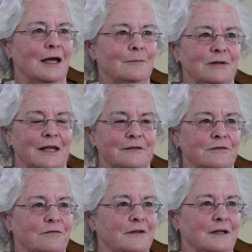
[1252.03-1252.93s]

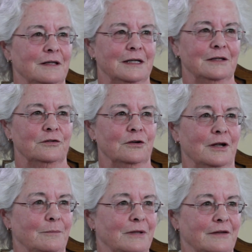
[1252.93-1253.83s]
unpleasant feelings or
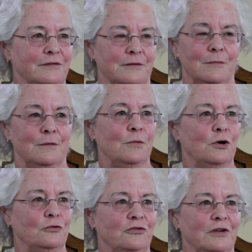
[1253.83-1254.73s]
unpleasant
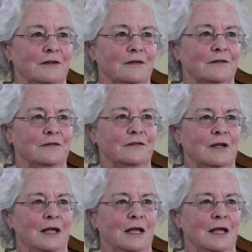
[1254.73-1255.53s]
emotions.